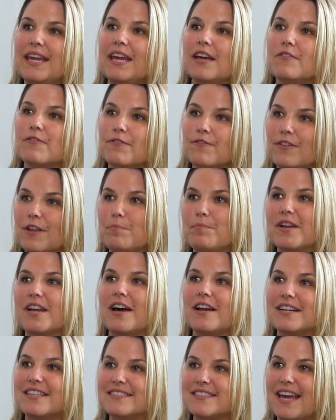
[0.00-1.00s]
it, flip it
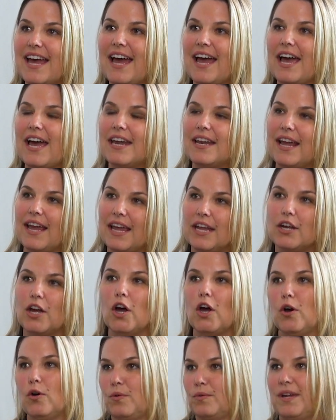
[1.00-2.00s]
on its head,
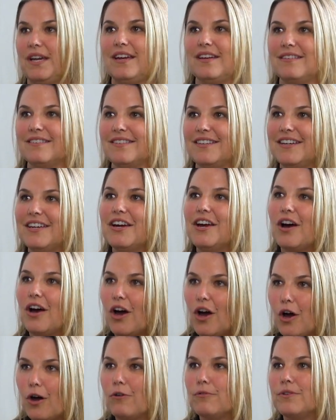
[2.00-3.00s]
and own it.
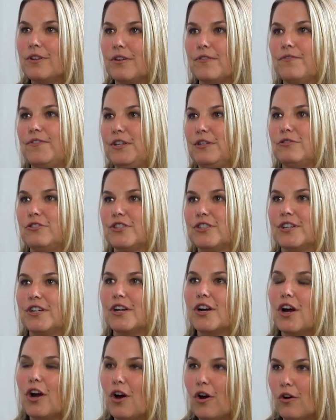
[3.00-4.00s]
Own your
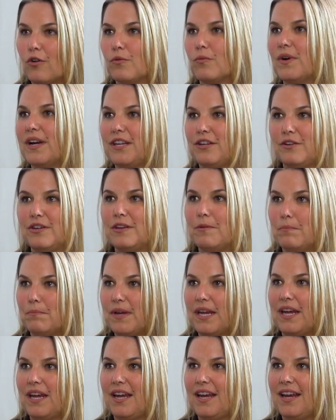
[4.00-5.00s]
future, own what you can
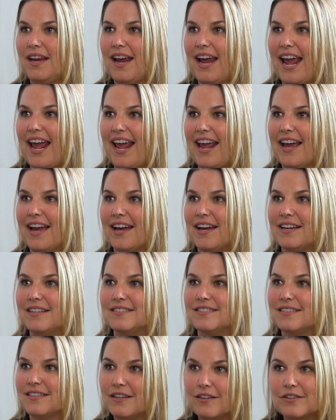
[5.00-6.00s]
be,
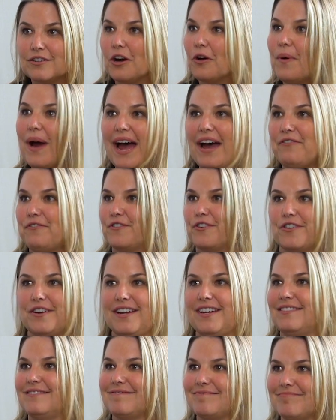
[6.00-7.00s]
and go after it.